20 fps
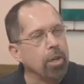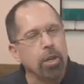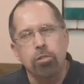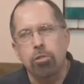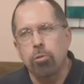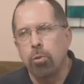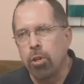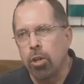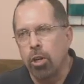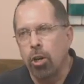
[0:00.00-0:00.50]

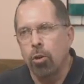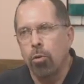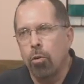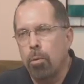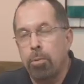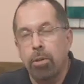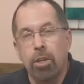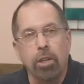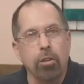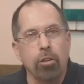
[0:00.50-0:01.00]
So when you go to a
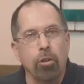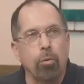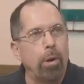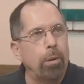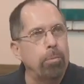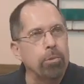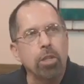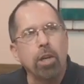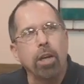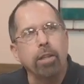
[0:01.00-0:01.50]
particular
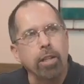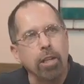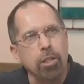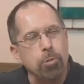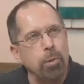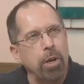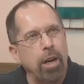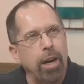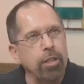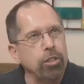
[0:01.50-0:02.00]
website that's
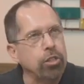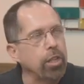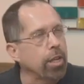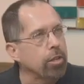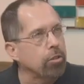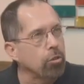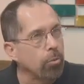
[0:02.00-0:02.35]
been hijacked